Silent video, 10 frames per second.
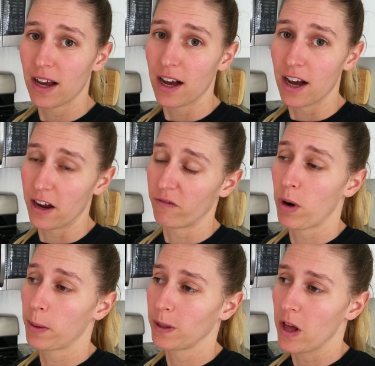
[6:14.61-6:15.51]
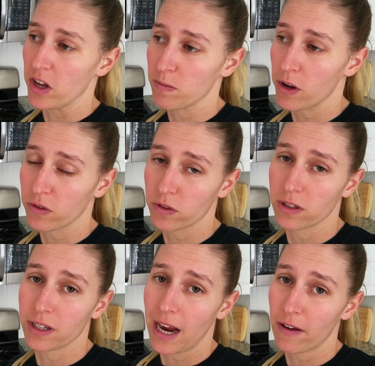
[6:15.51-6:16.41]
And I've probably lost muscle
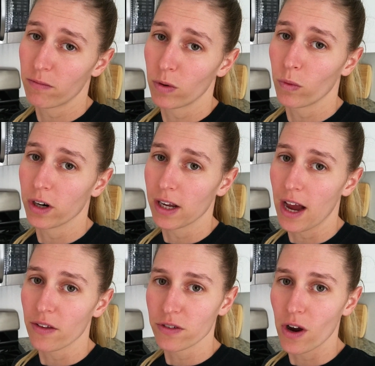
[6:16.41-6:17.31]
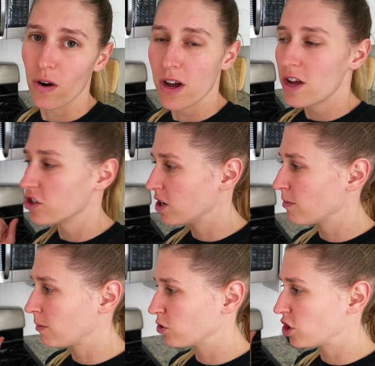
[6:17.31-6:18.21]
since I haven't been working out. So, gym
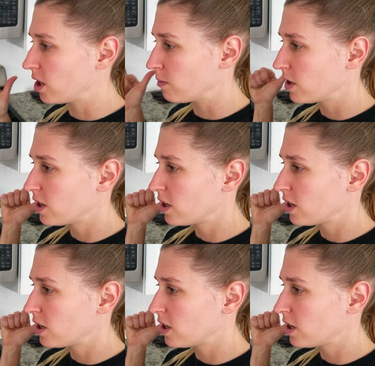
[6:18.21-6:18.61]
membership,